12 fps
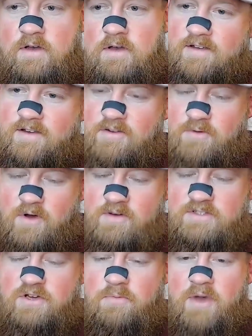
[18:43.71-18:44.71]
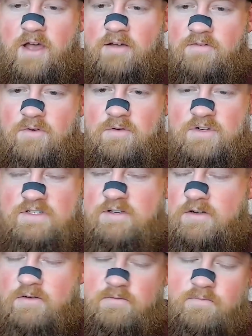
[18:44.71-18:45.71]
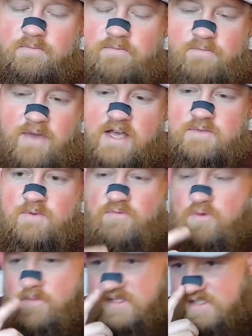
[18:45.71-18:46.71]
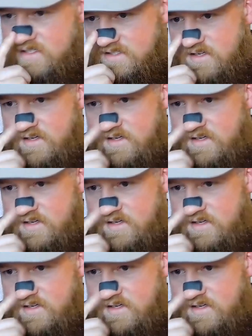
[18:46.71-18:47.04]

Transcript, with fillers: And you always go back, of course, you know, past performance doesn't